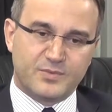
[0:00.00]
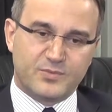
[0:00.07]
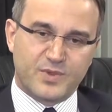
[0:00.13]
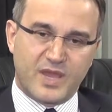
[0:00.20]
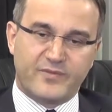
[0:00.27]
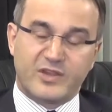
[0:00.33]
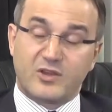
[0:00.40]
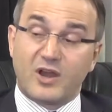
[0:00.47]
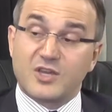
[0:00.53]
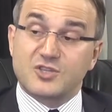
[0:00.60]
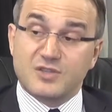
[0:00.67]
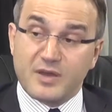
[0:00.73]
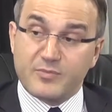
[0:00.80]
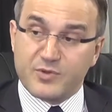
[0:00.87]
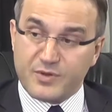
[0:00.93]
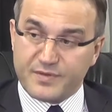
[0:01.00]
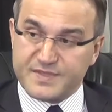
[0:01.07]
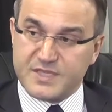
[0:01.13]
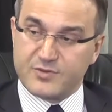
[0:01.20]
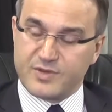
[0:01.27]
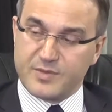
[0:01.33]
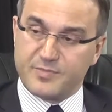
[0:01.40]
we have a large number of
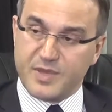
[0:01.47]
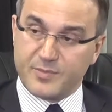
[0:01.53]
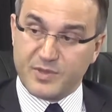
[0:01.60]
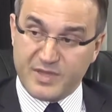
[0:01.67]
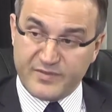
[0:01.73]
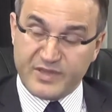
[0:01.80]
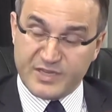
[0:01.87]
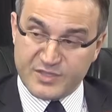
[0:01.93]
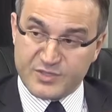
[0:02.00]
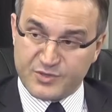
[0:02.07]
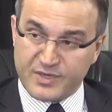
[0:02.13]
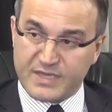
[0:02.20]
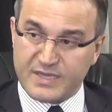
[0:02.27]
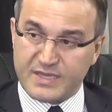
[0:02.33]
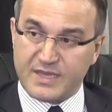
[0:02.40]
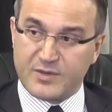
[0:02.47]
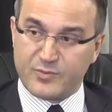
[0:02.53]
Syrian people living in Turkey,